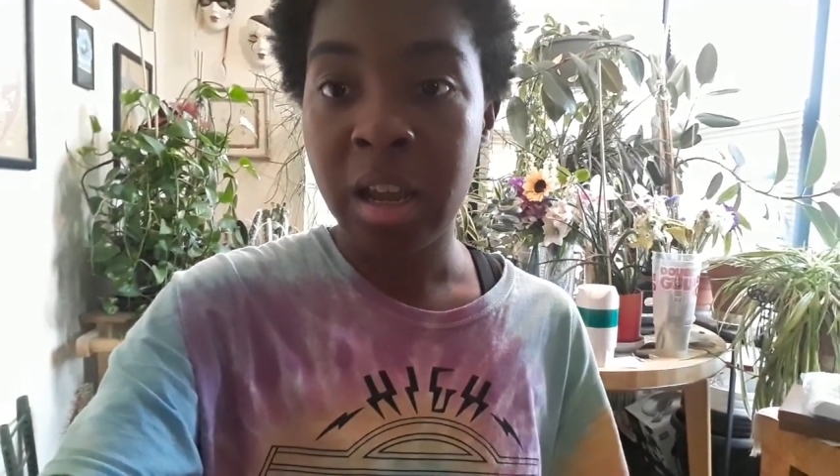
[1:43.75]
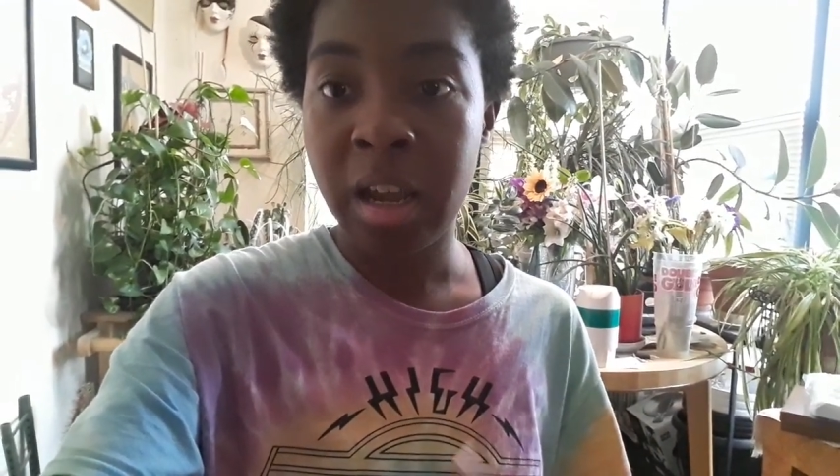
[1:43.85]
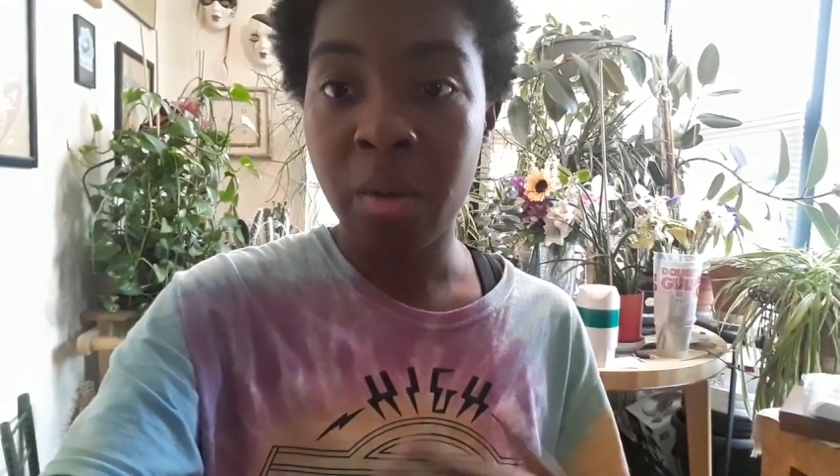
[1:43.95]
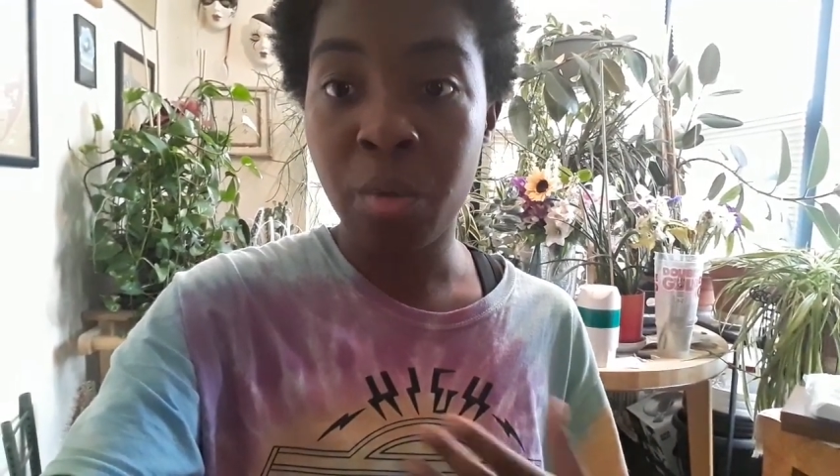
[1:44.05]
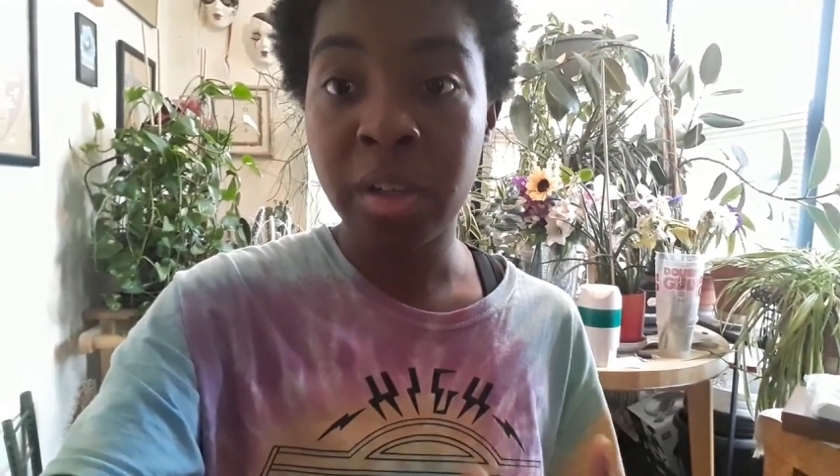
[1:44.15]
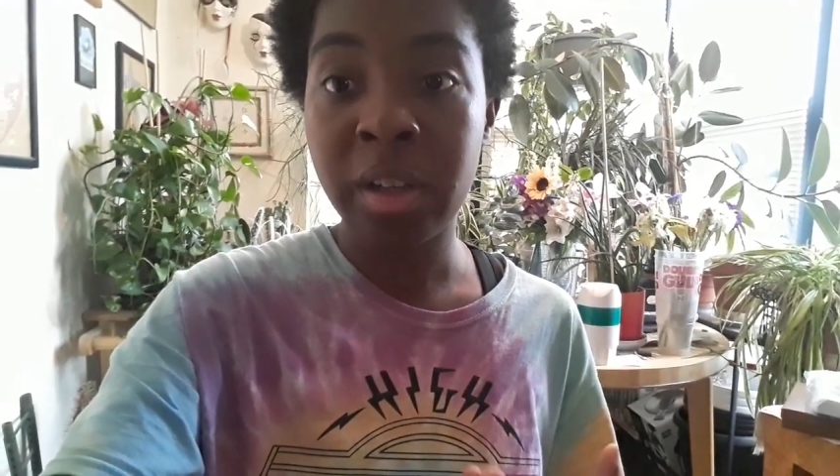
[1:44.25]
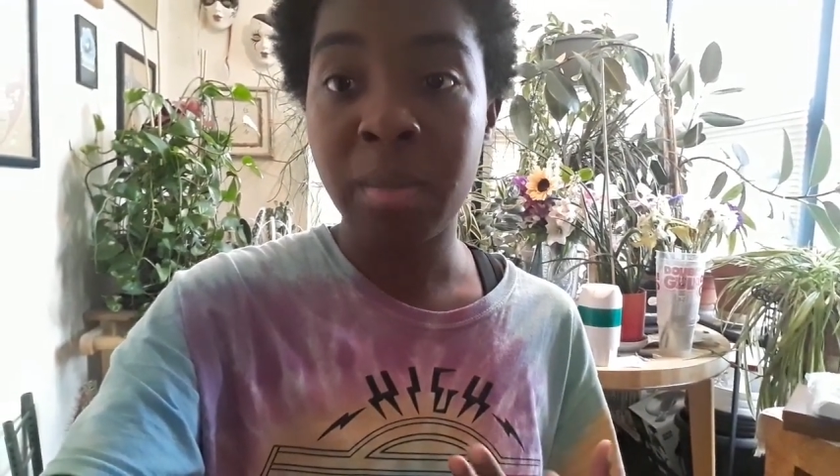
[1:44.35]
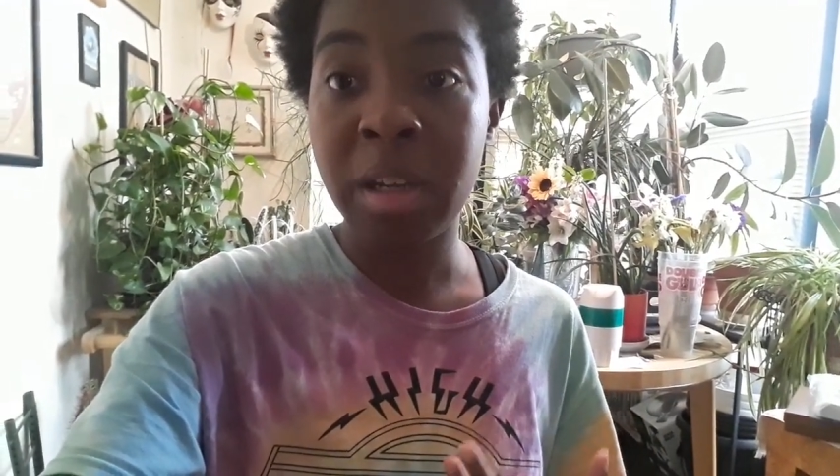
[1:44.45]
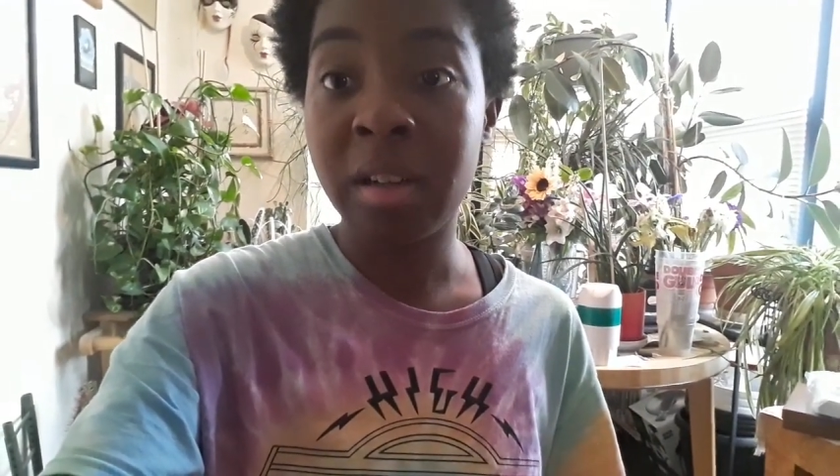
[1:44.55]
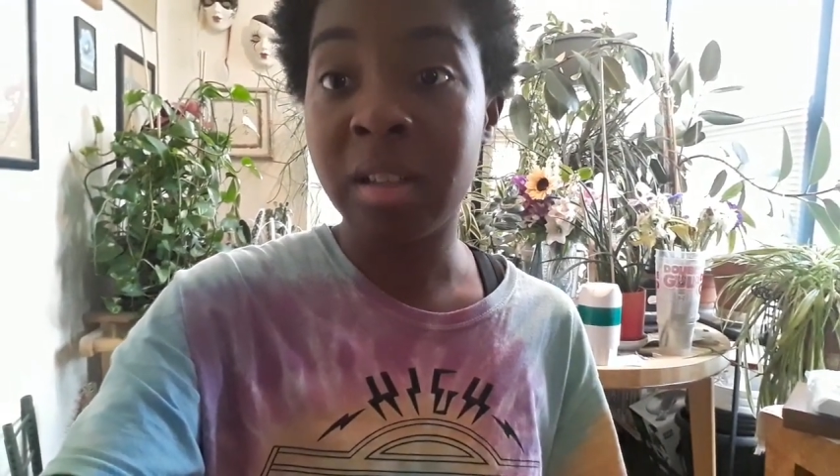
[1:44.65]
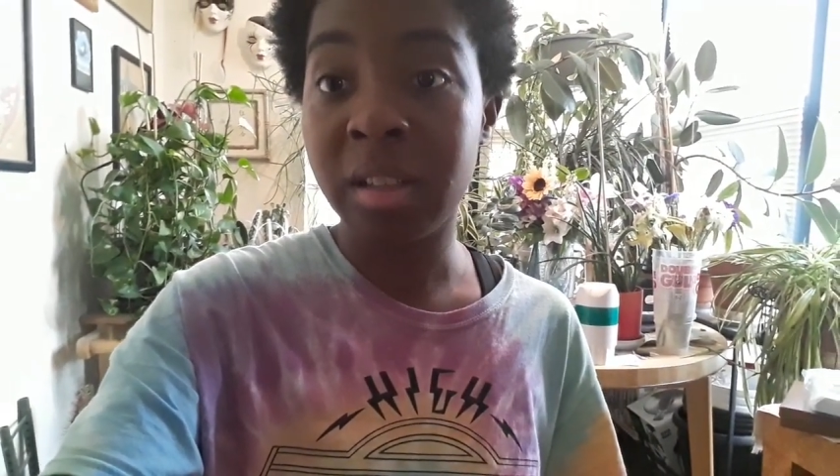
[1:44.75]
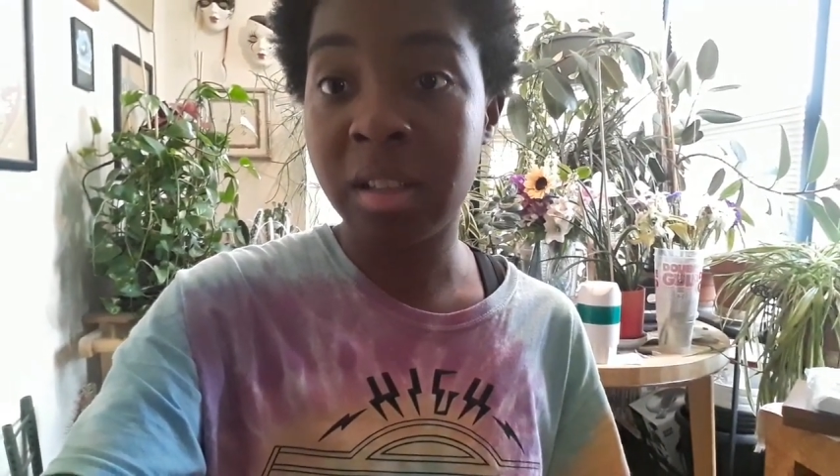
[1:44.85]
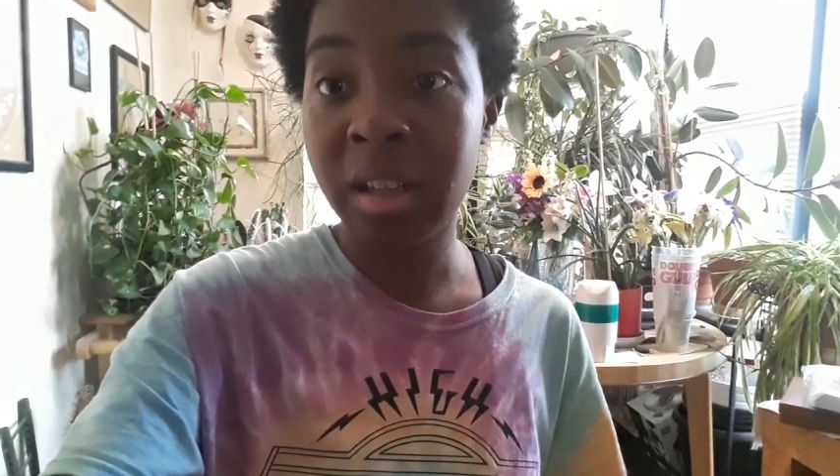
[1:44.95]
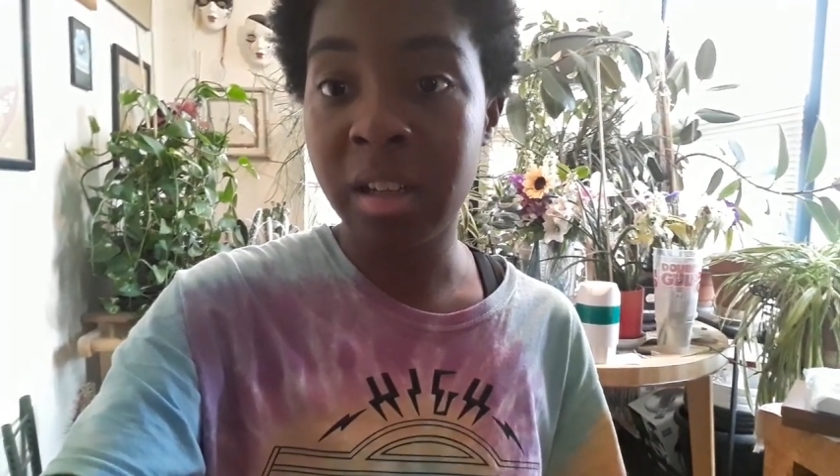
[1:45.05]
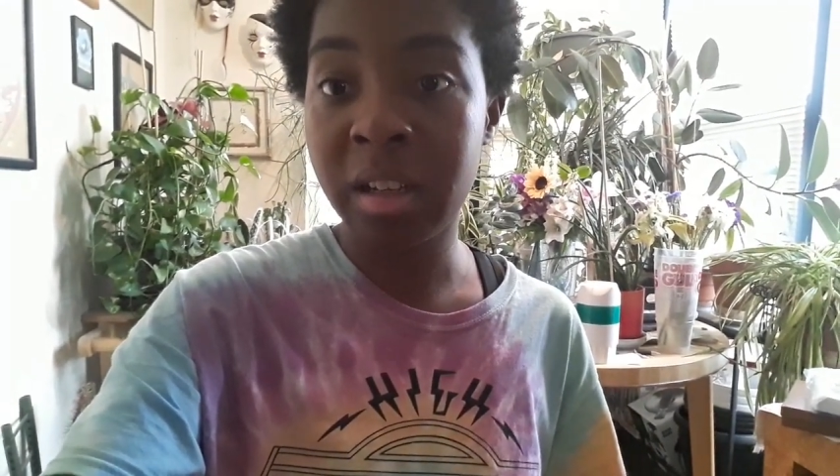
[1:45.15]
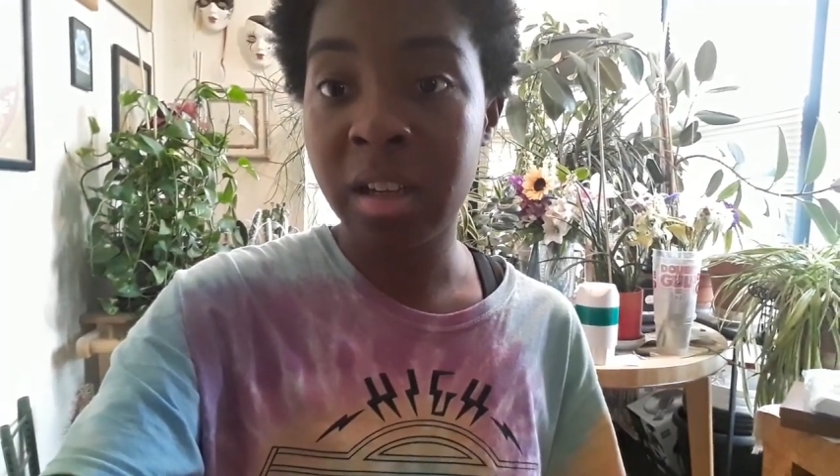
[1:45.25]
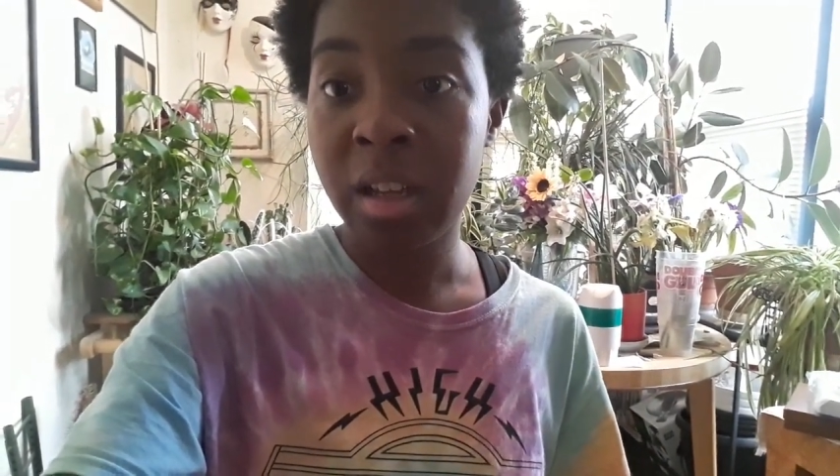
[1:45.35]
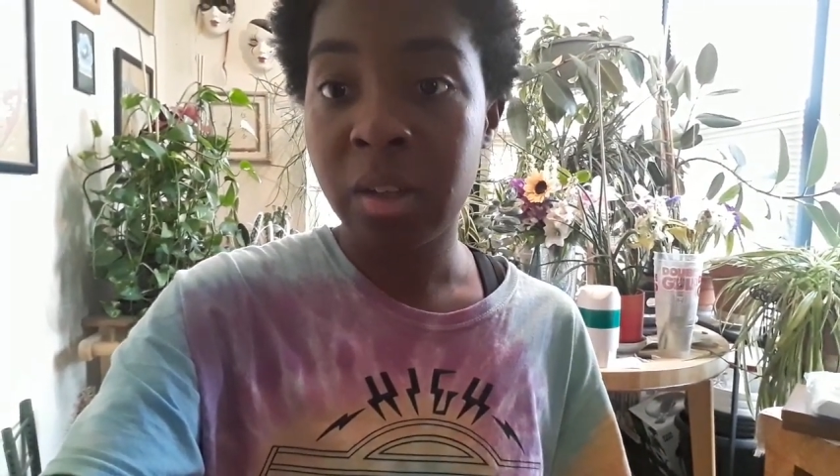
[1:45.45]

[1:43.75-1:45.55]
And one day Mina is sick,